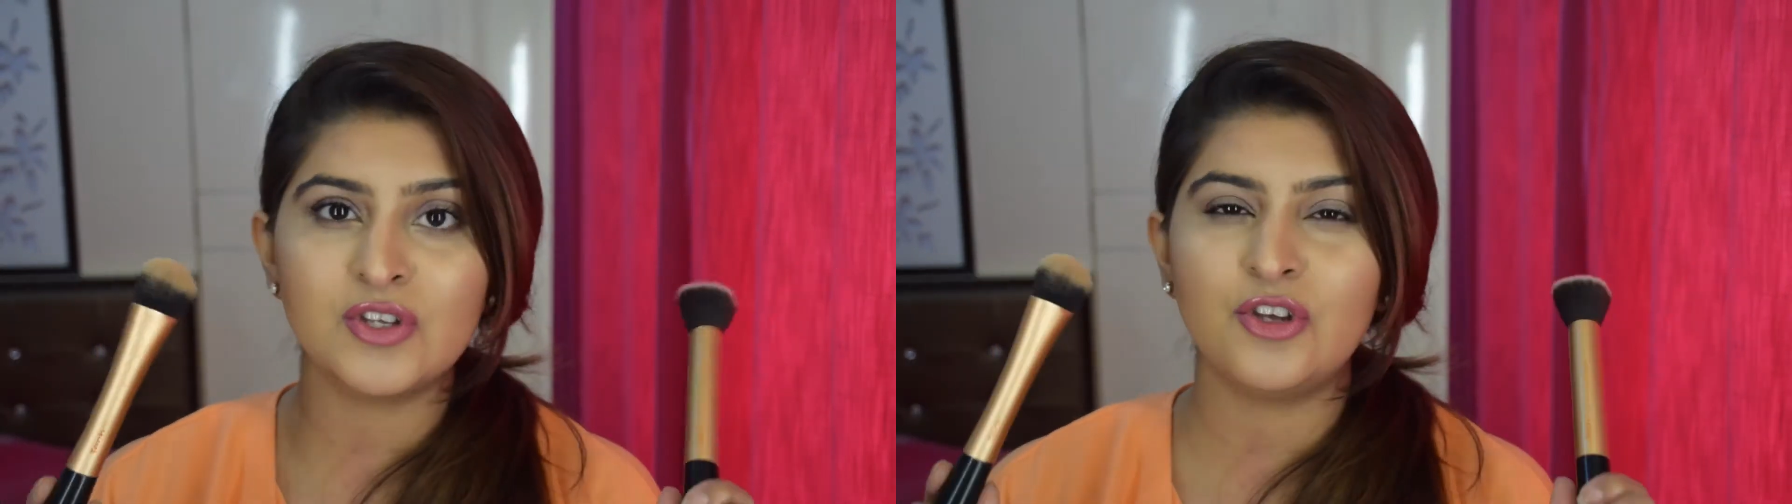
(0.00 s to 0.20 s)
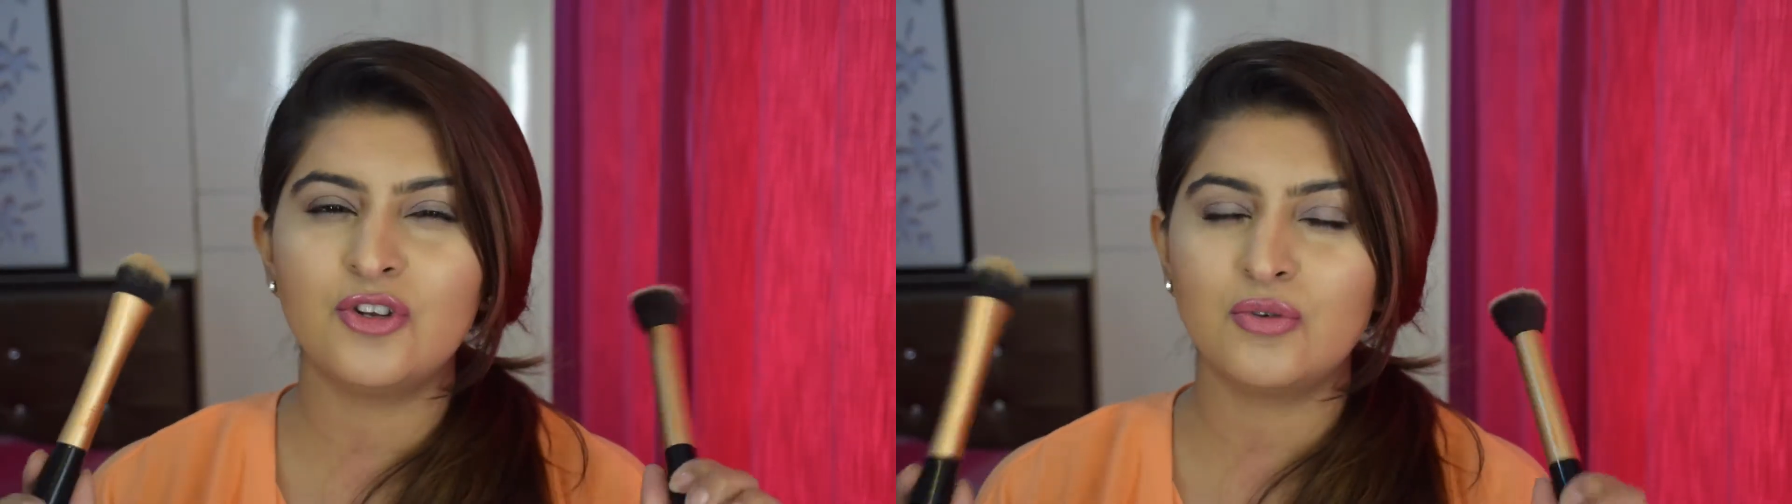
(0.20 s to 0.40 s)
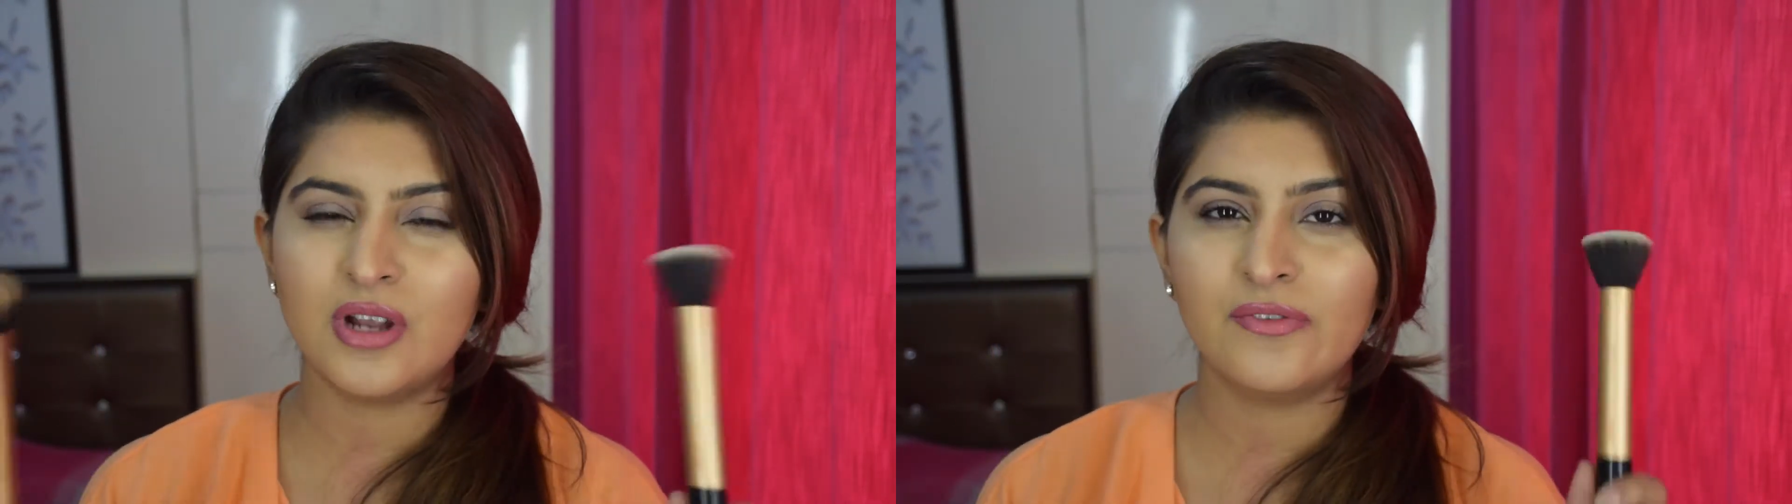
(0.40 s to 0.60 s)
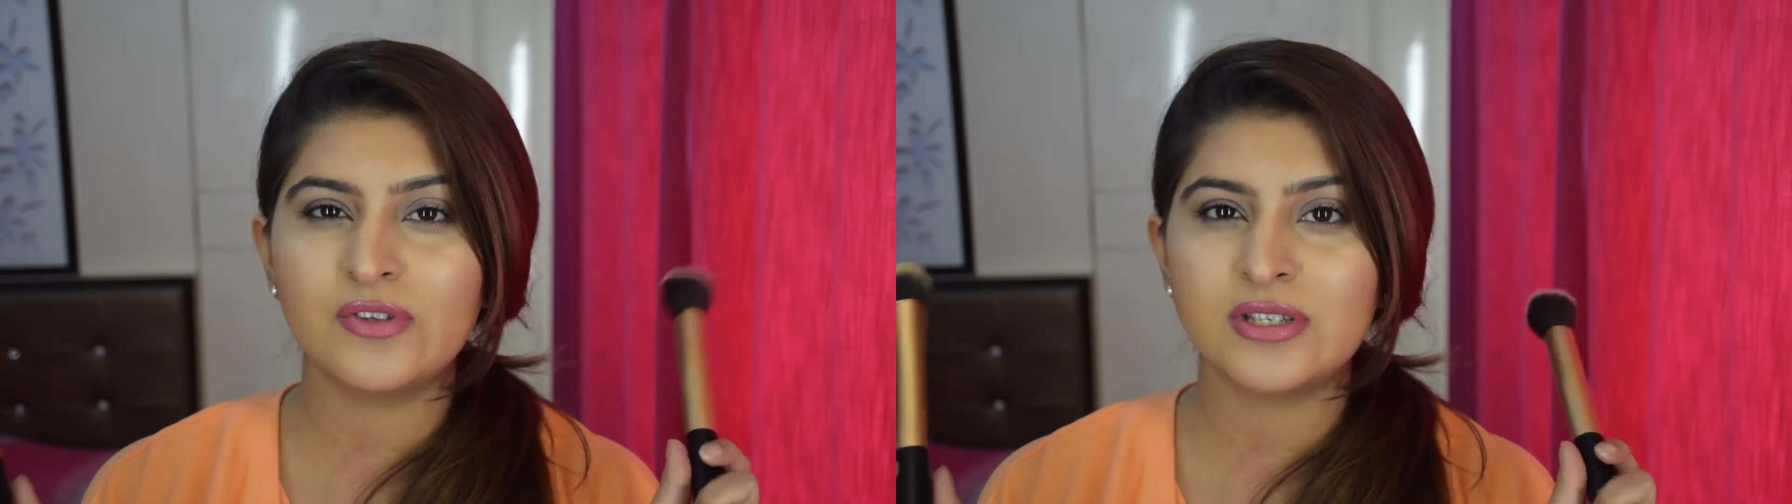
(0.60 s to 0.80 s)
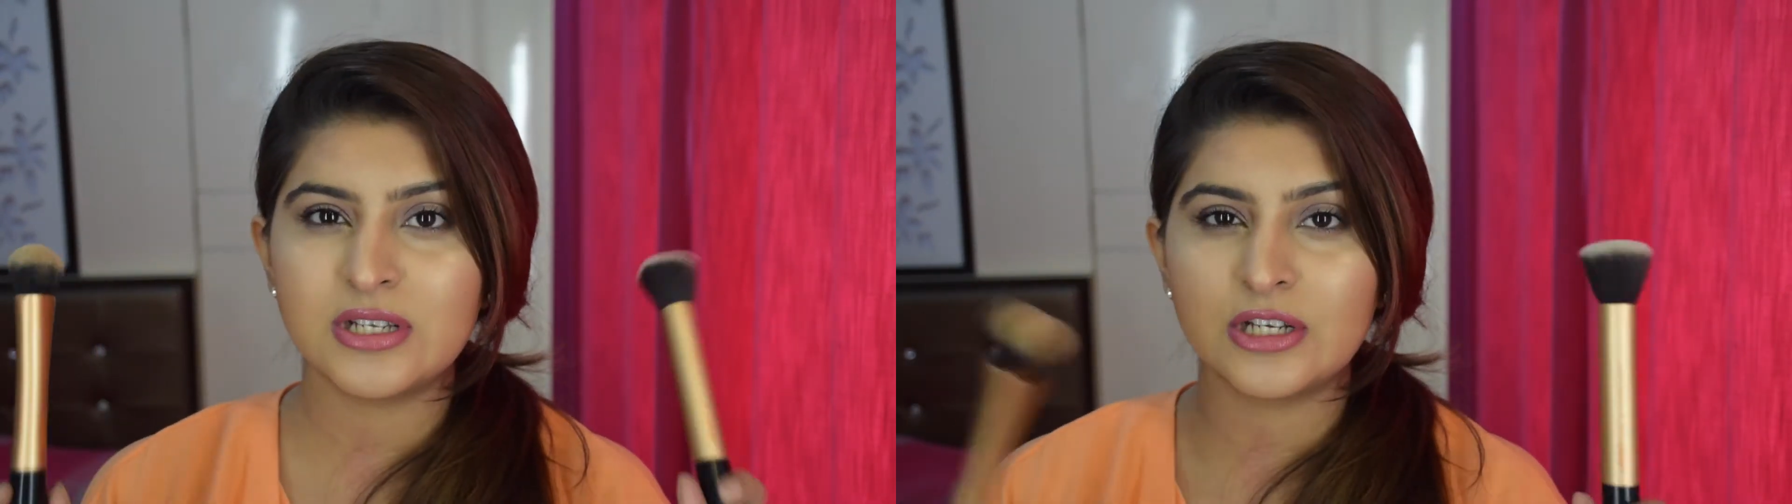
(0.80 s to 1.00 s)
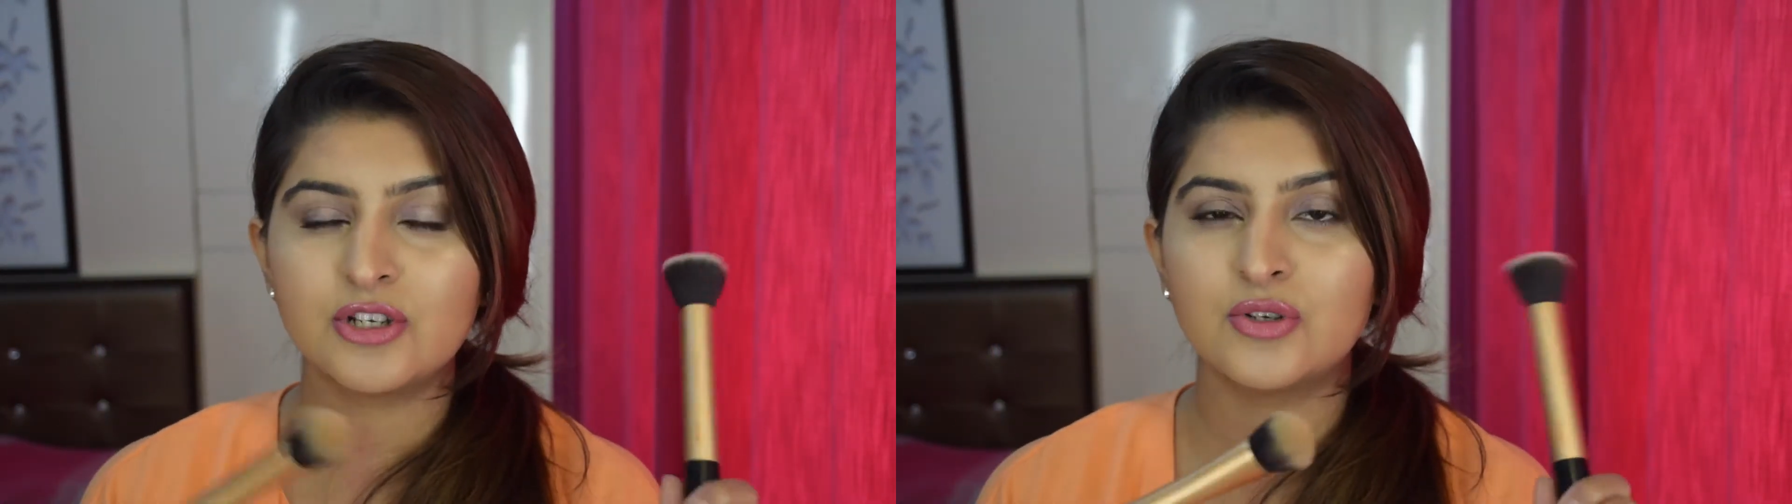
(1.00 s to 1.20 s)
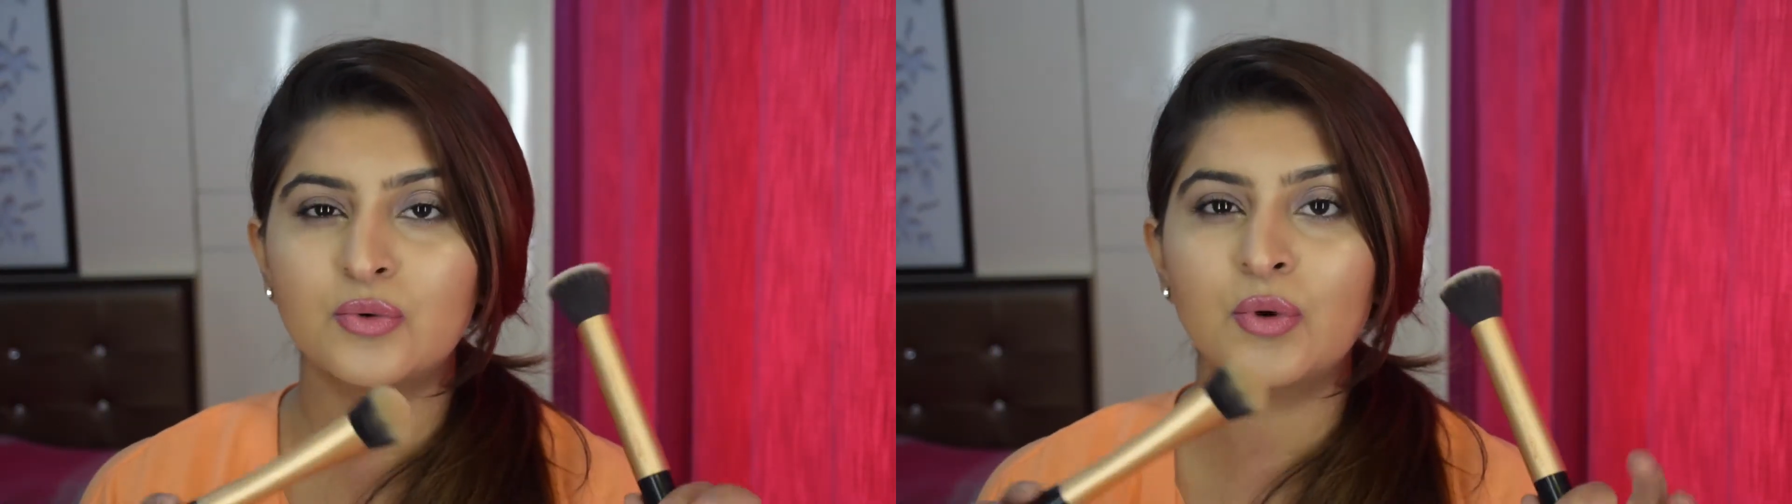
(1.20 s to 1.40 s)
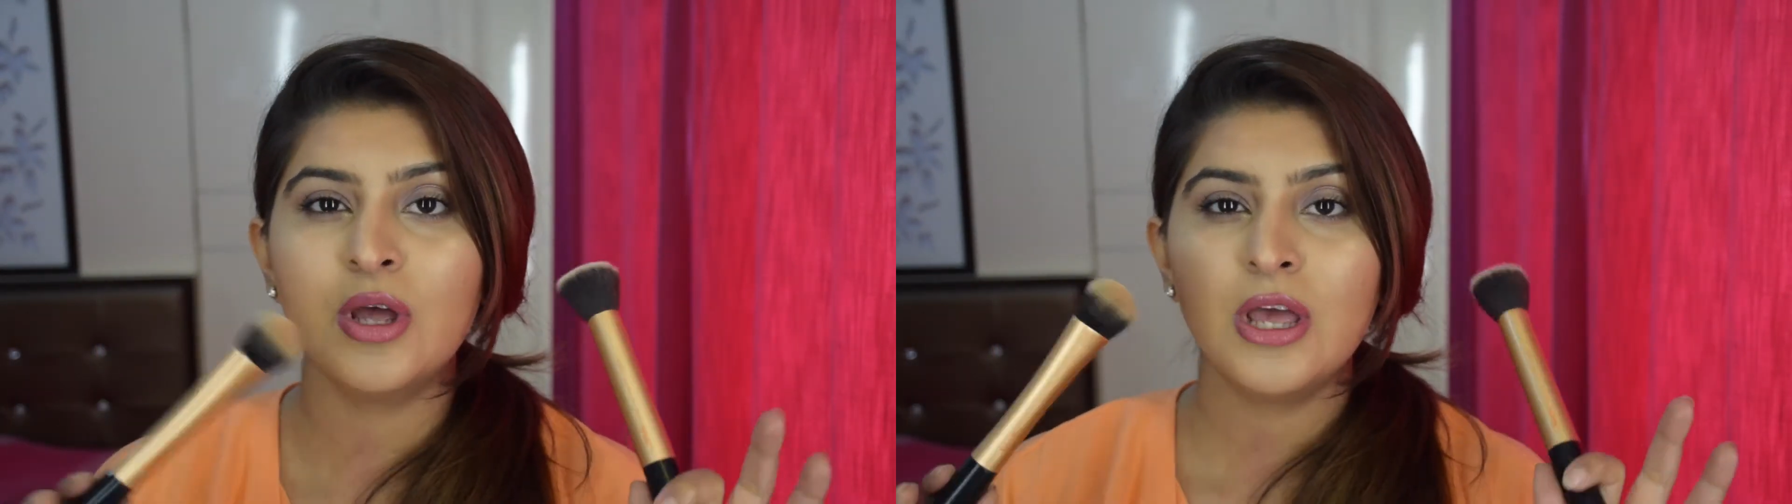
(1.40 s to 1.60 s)
so you don't have to stick
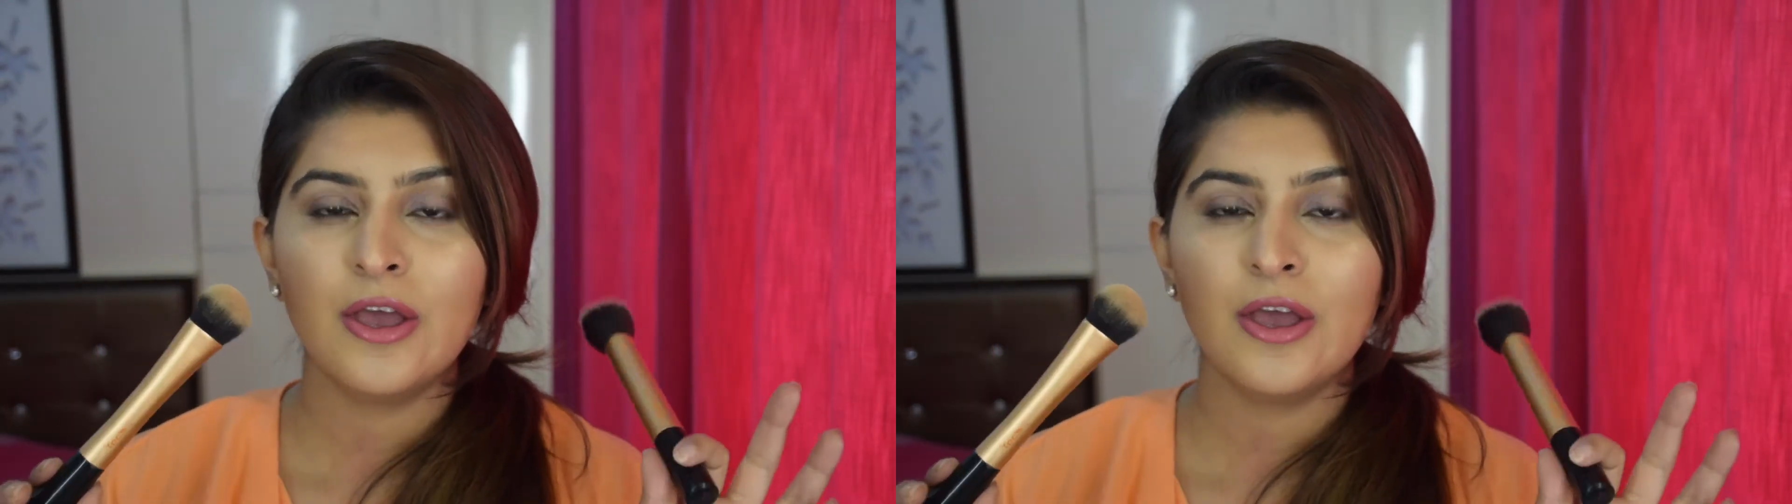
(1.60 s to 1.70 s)
to